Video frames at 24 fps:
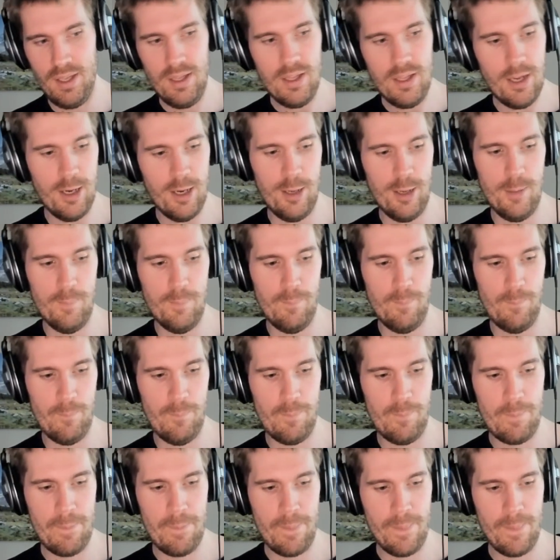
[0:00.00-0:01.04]
um,
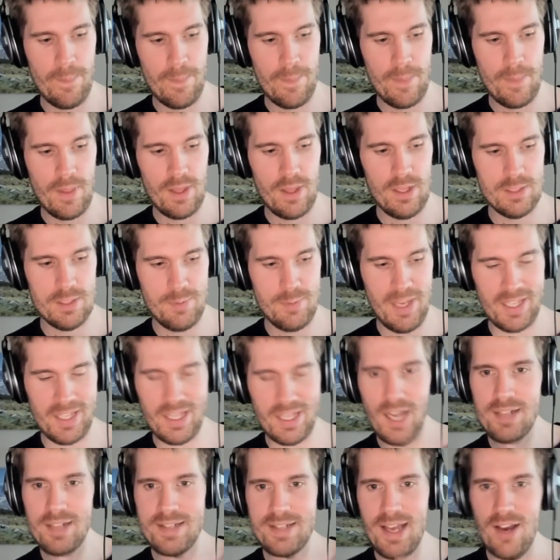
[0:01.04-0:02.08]
being
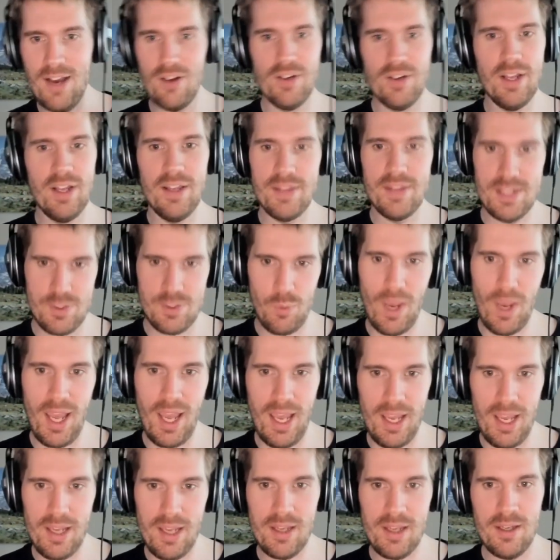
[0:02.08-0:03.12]
cut down in this
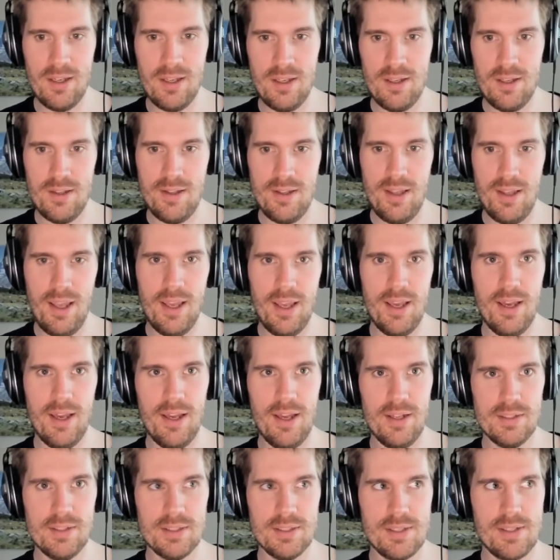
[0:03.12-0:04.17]
way.
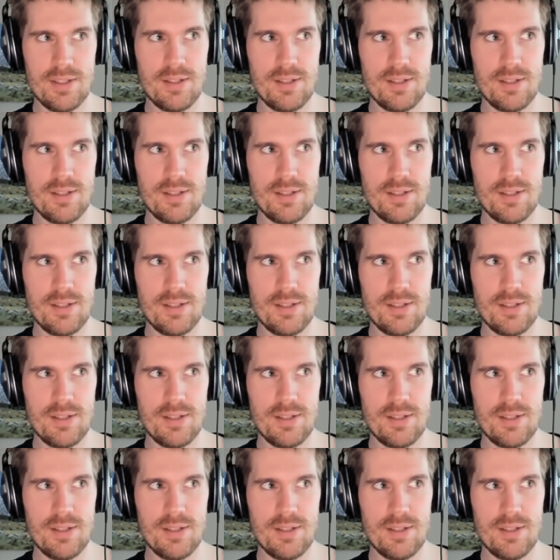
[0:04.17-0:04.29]
And